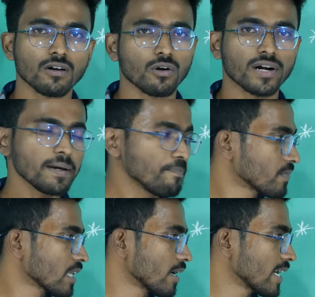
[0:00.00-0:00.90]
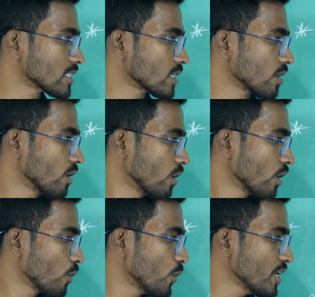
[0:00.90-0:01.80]
Okay, next
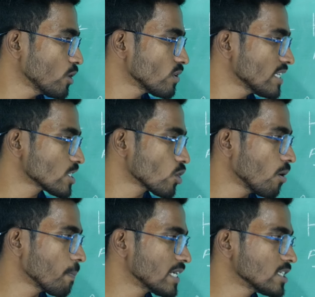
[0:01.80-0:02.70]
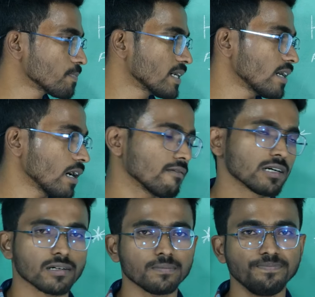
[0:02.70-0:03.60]
going to the stoppage per
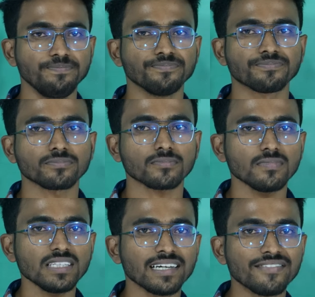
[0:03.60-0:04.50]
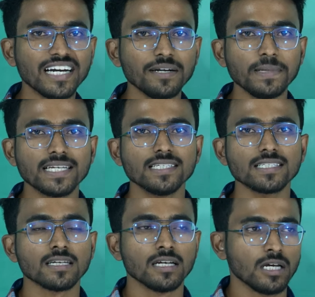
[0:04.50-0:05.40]
hour. That
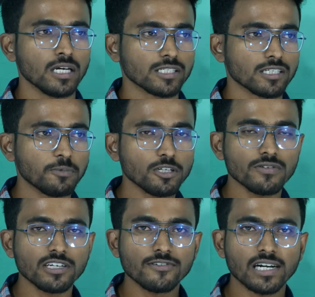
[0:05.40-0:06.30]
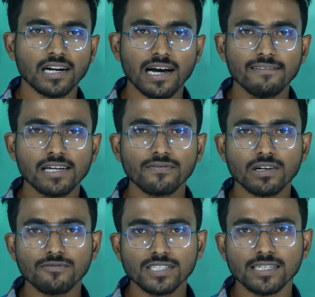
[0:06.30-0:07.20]
means suppose when you are traveling
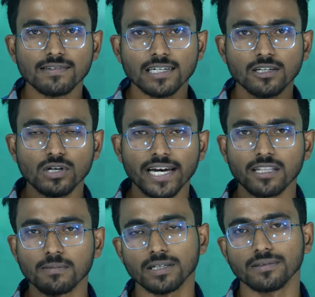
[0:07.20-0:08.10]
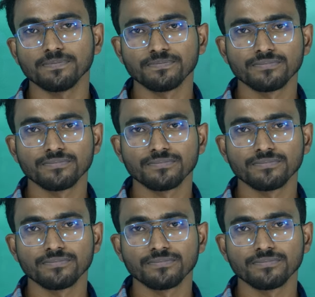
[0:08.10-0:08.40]
from Vijayawada to Hyderabad